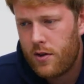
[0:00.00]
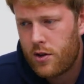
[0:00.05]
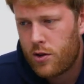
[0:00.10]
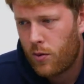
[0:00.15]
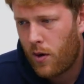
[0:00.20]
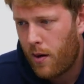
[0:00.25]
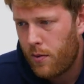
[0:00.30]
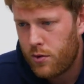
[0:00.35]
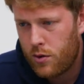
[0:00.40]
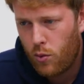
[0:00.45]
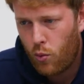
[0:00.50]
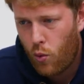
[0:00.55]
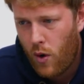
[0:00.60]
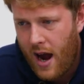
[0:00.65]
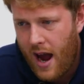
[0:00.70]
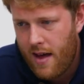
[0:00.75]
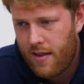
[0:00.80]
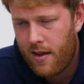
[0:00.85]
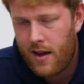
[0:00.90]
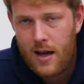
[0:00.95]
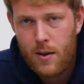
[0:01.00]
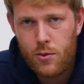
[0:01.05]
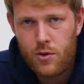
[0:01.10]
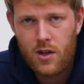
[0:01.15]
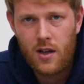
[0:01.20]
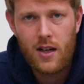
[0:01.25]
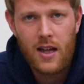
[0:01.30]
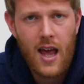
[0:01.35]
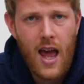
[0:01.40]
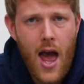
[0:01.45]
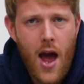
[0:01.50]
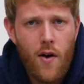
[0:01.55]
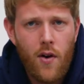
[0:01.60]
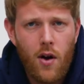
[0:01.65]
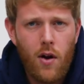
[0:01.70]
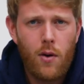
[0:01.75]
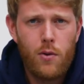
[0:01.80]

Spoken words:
So I was aware that he was in the area.